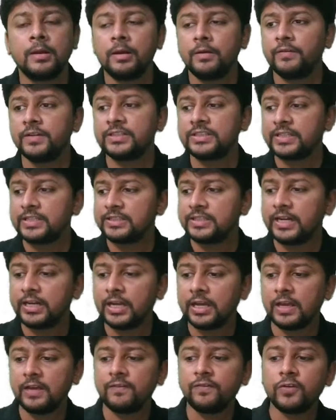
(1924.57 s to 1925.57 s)
which says that
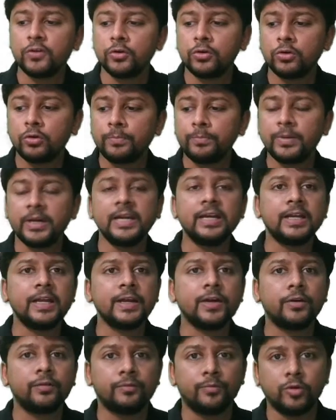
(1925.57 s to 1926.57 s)
if you do
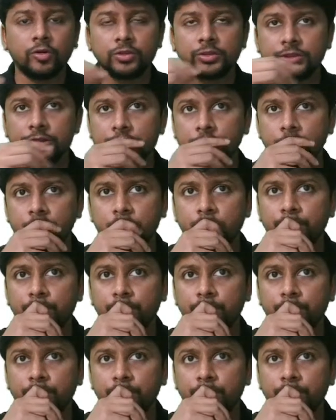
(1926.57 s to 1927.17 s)
printing of books,